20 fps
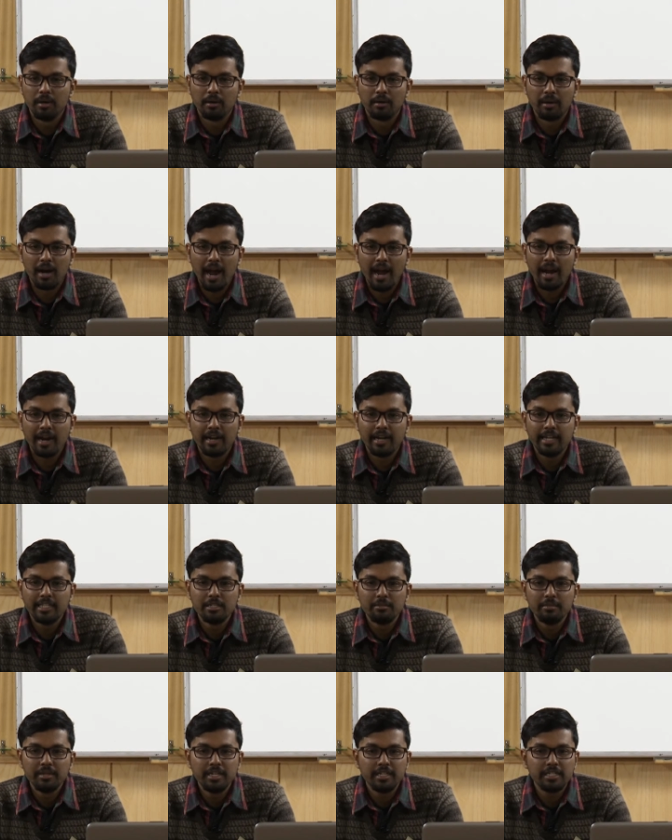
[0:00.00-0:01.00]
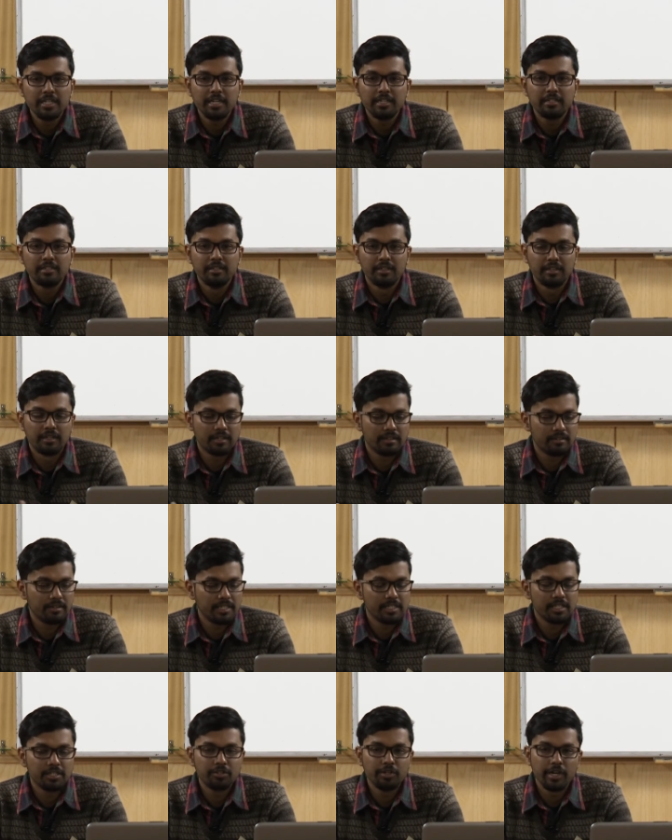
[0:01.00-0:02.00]
higher legibility. It
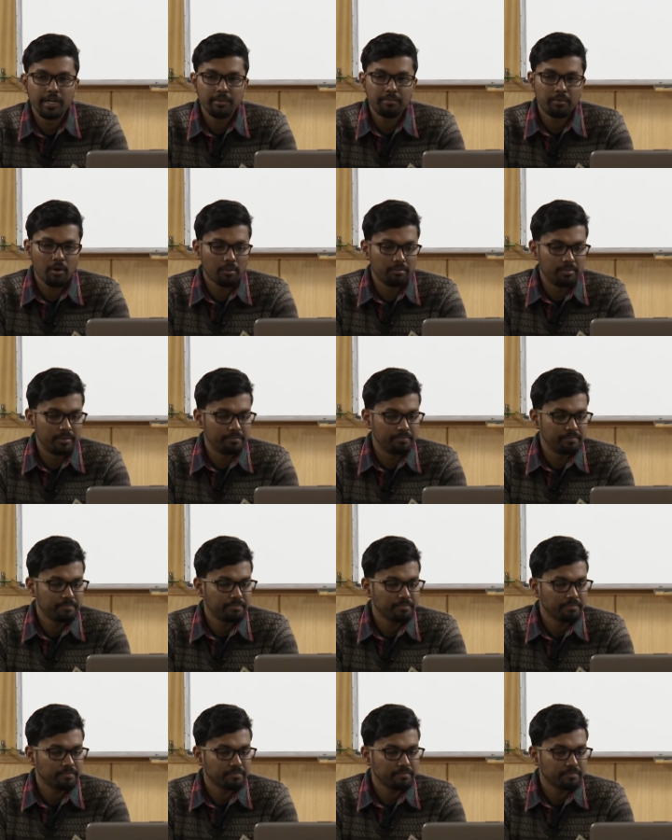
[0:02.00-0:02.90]
doesn't create a problem.